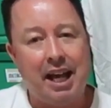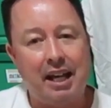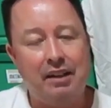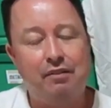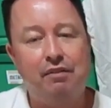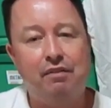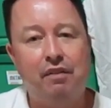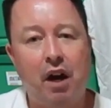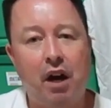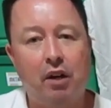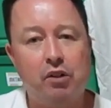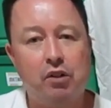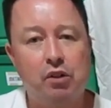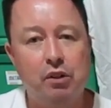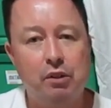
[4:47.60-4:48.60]
It had
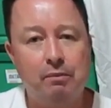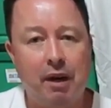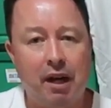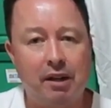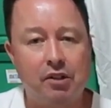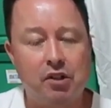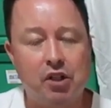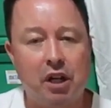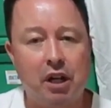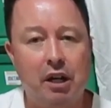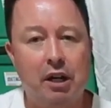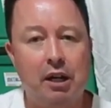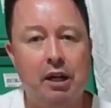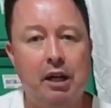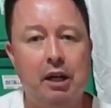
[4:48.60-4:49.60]
far too much
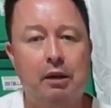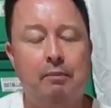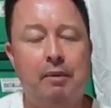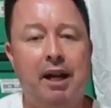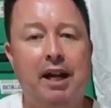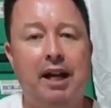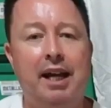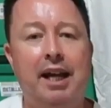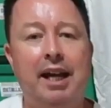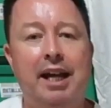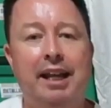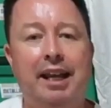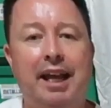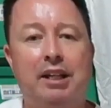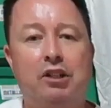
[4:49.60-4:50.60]

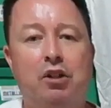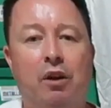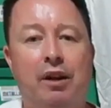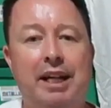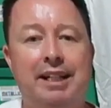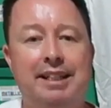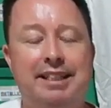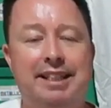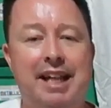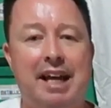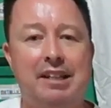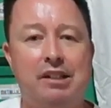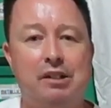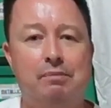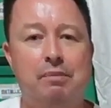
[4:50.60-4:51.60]
electronic
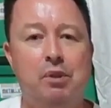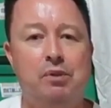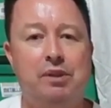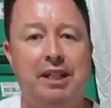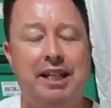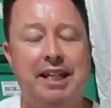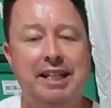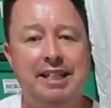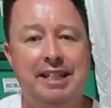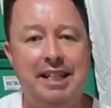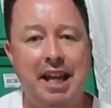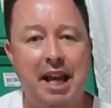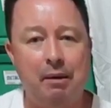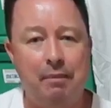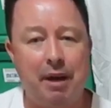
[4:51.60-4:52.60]
dance music,
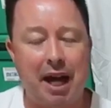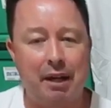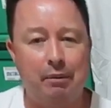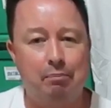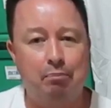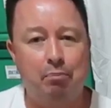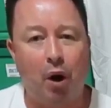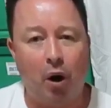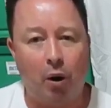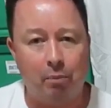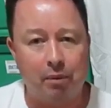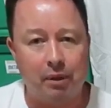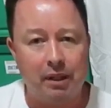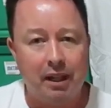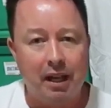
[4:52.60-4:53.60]
EDM and
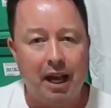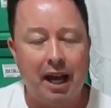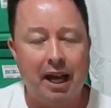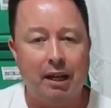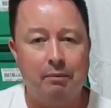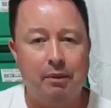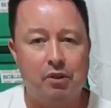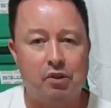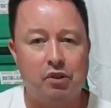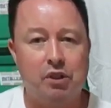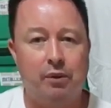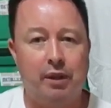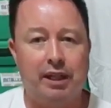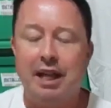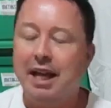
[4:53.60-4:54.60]
pop
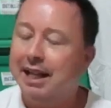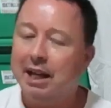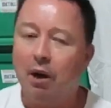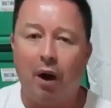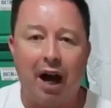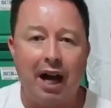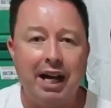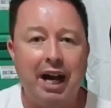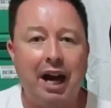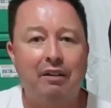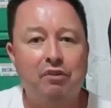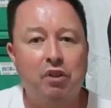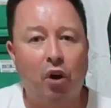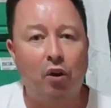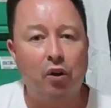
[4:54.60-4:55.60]
elements to it. Now, I
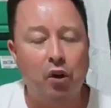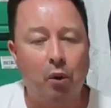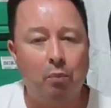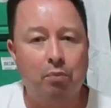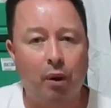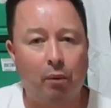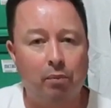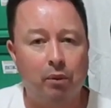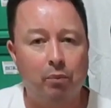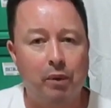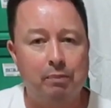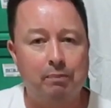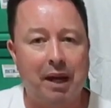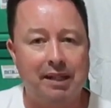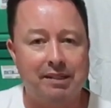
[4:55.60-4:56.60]
have got no
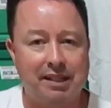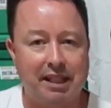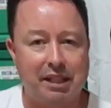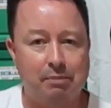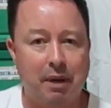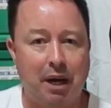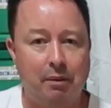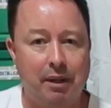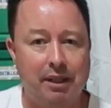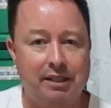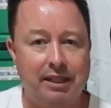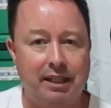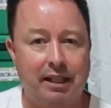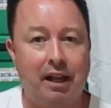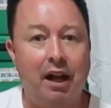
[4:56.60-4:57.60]
problem with bands
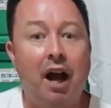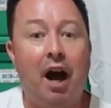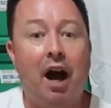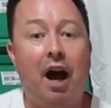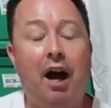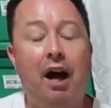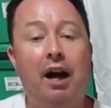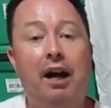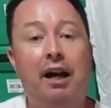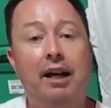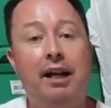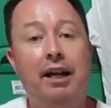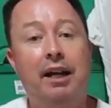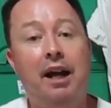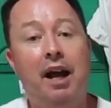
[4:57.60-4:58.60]
experimenting.
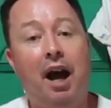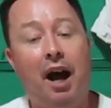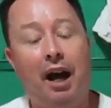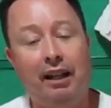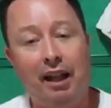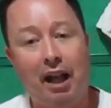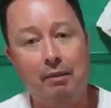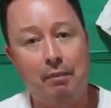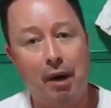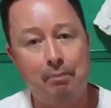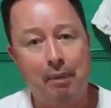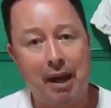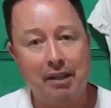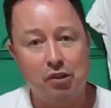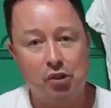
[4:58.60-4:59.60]
I like
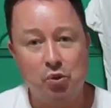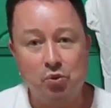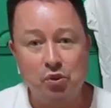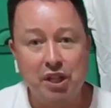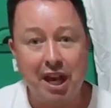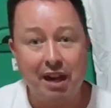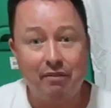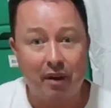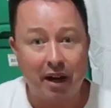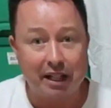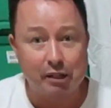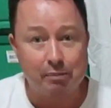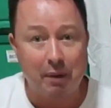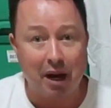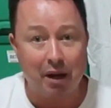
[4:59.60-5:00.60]
my bands who never
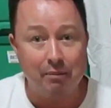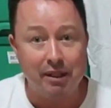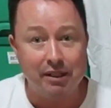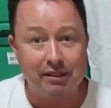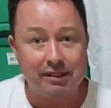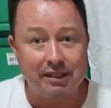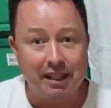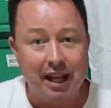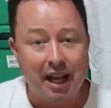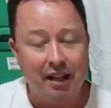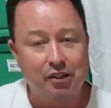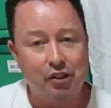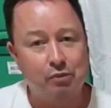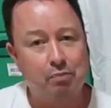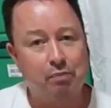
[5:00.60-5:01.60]
experiment
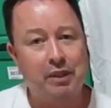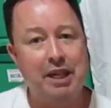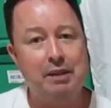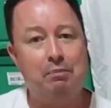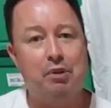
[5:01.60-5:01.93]
and just